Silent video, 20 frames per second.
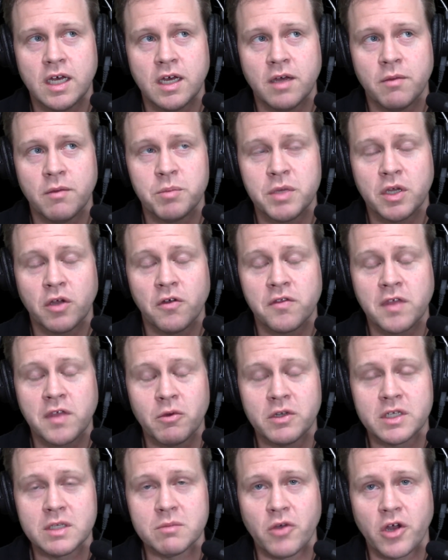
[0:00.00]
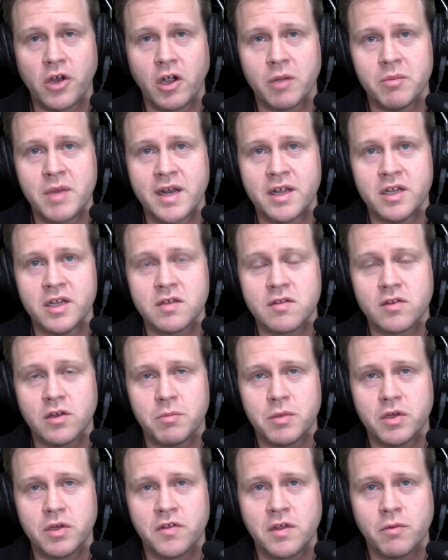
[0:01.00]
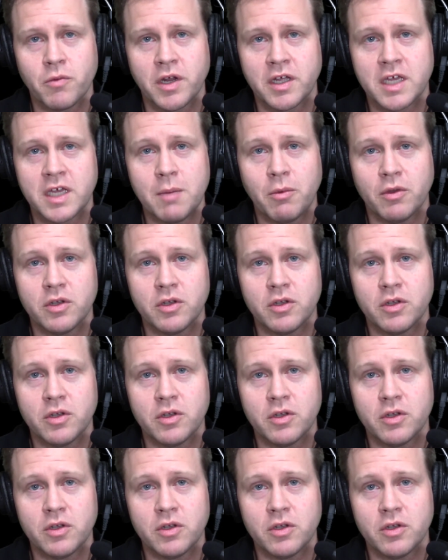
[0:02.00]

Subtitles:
because they want to micromanage. It's not because they want to keep